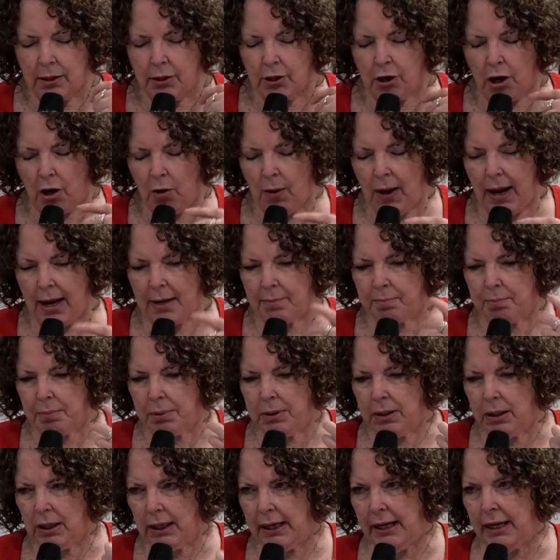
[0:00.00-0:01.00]
go and
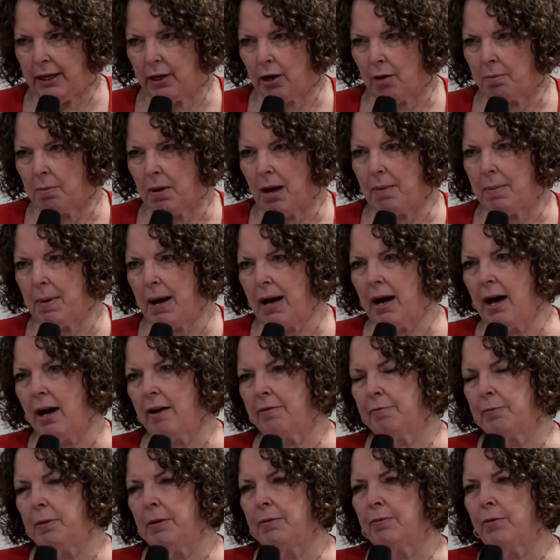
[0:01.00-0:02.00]
plead on my
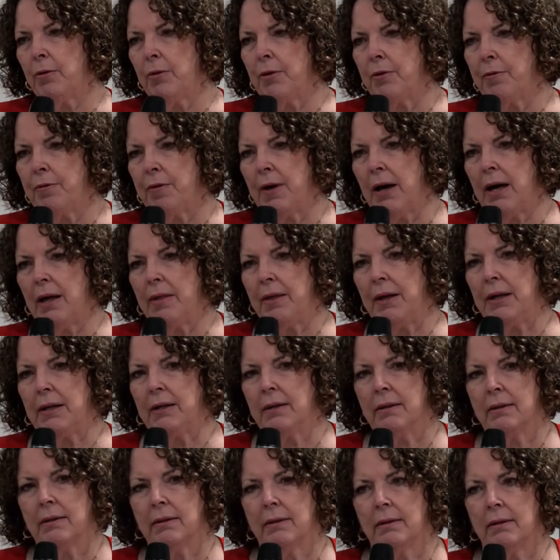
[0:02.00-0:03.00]
behalf before the Father.
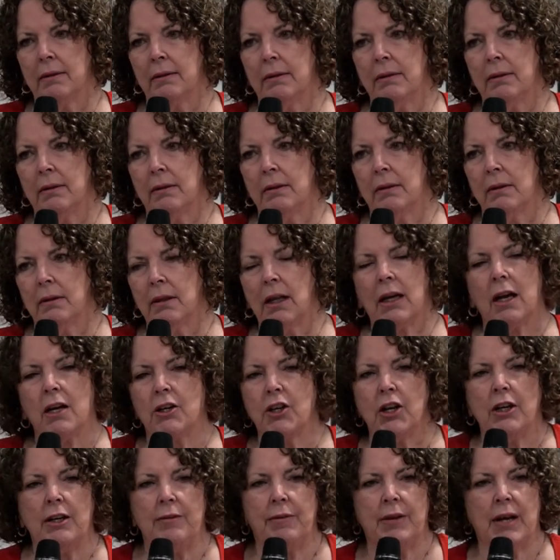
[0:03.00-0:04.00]
Like, I
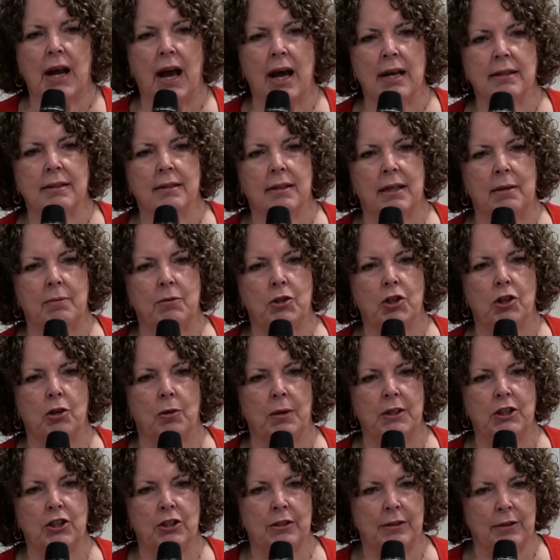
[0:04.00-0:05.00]
don't even ask him to.
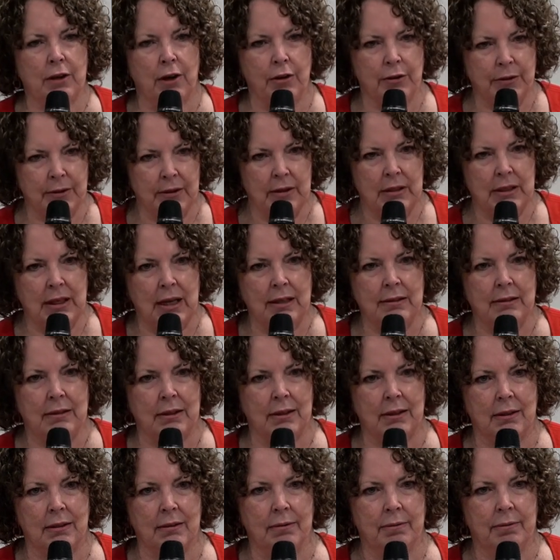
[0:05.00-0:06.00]
He just goes and does
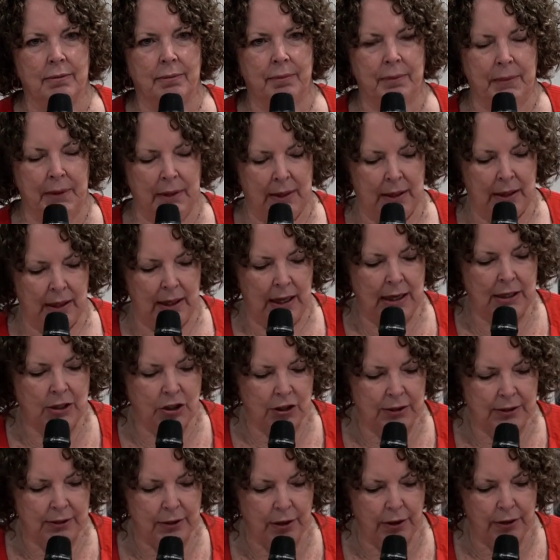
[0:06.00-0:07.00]
it. He
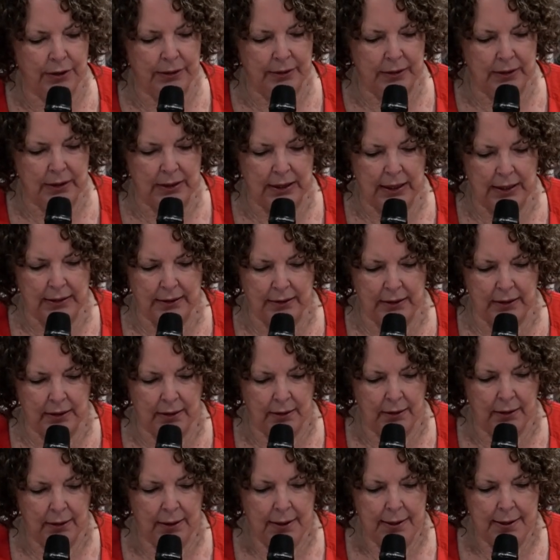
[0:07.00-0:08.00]
just goes and does it.
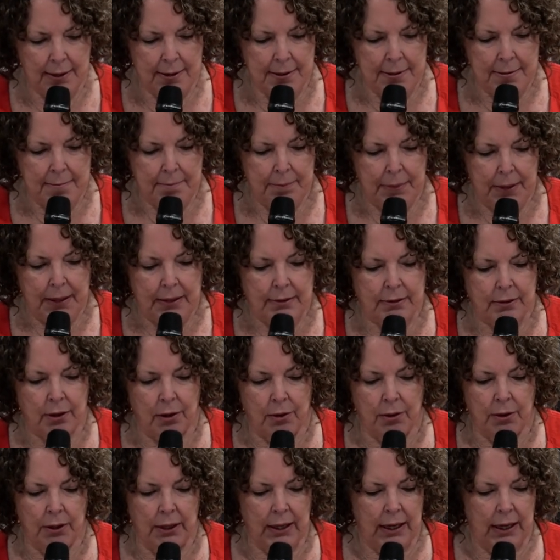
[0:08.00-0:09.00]

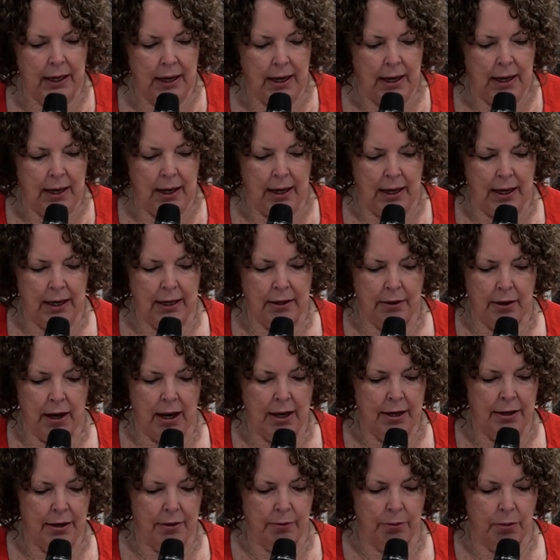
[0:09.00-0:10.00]
So
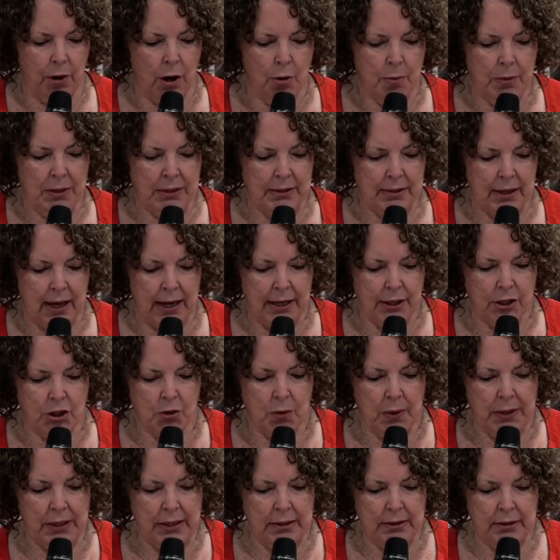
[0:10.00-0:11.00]
in Romans
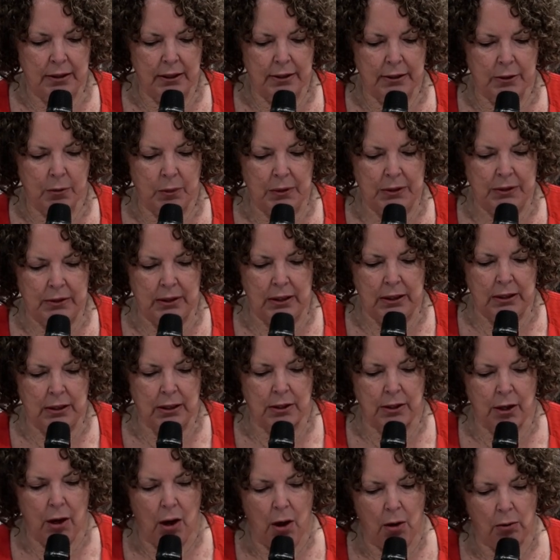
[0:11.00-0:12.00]
8:26, we see
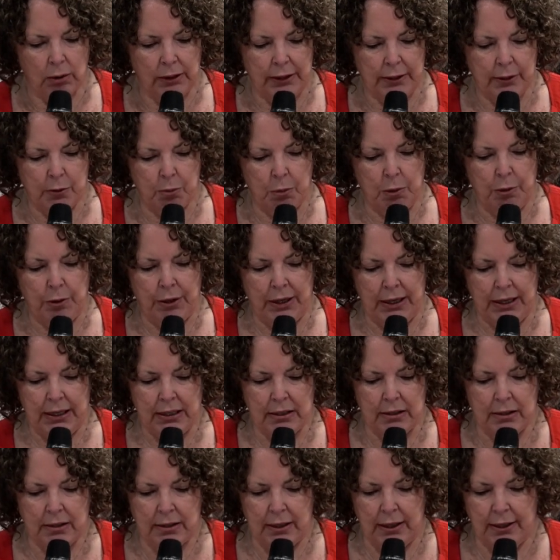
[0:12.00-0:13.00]
that the Holy Spirit
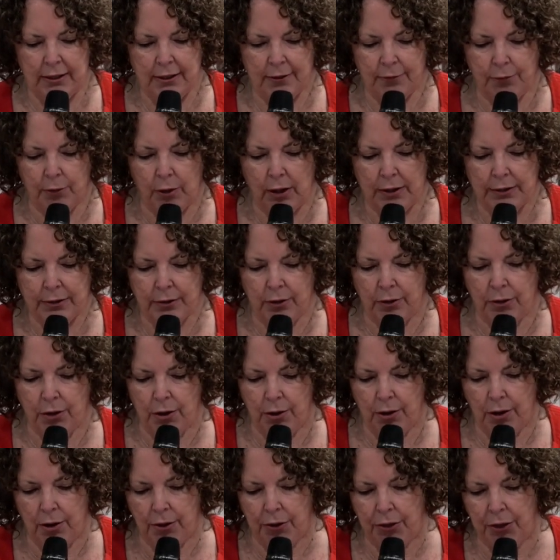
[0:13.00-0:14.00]
intercedes for us on
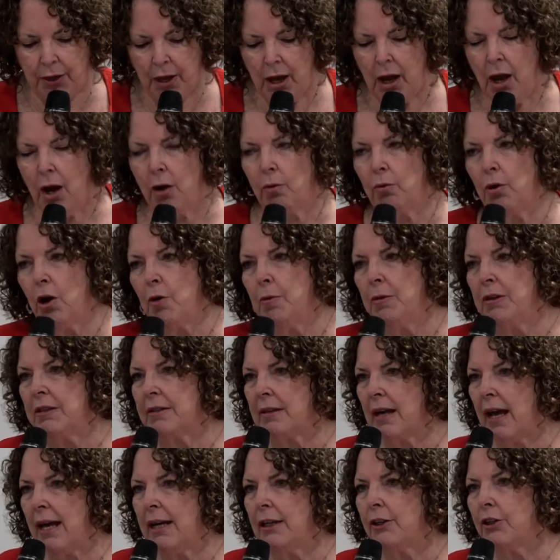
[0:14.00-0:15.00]
earth. Romans
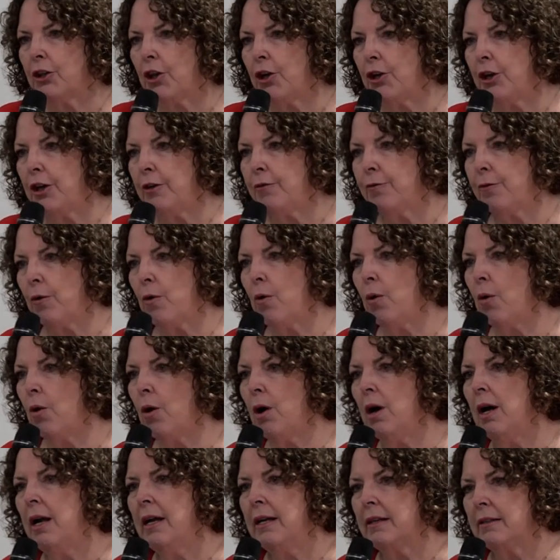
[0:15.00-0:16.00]

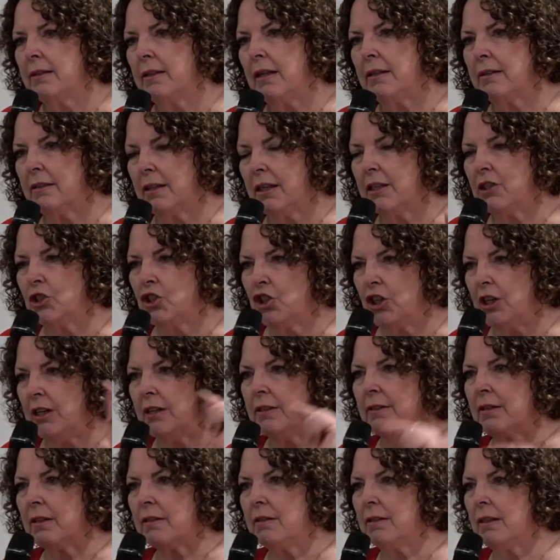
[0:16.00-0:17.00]
8:34 says that
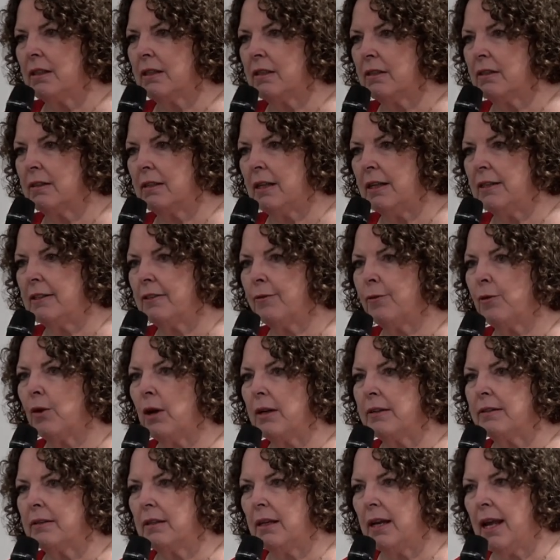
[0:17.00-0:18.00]
Jesus intercedes for
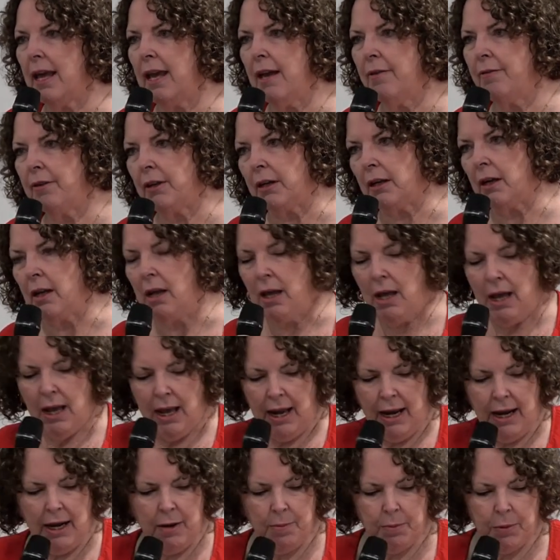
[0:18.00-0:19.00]
us in heaven.
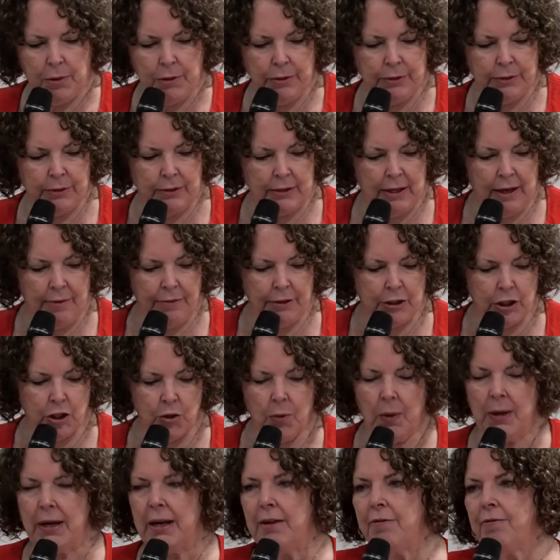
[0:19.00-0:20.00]
Hebrews
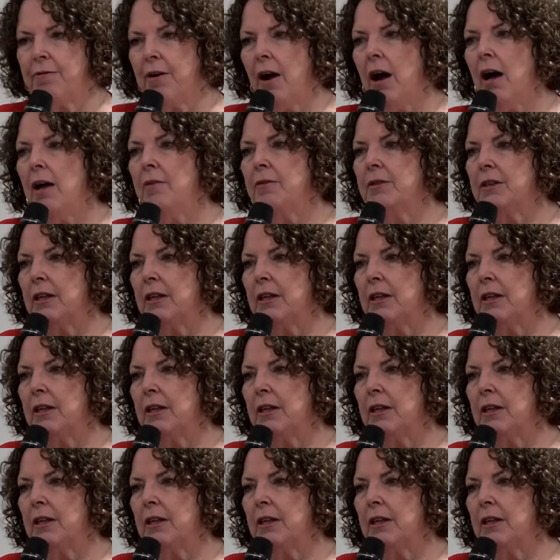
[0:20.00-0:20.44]
7:25